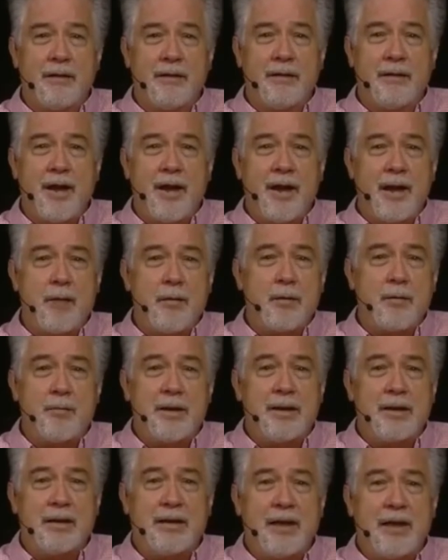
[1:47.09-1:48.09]
not able to be
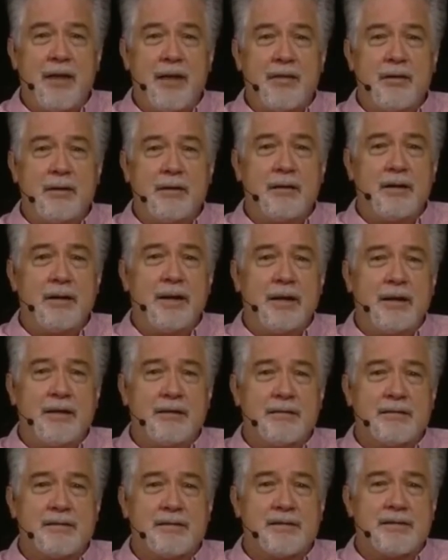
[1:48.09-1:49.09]
together and
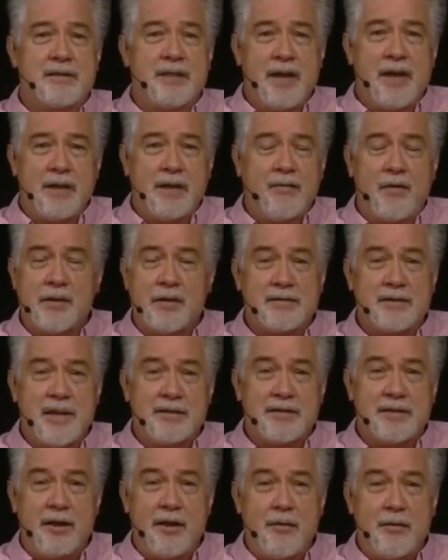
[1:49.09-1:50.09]
study 1
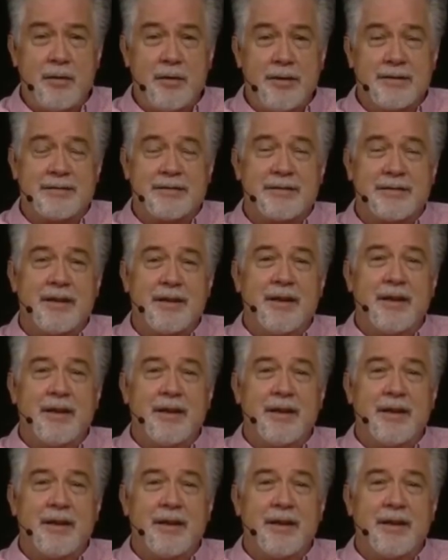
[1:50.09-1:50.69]
Thessalonians.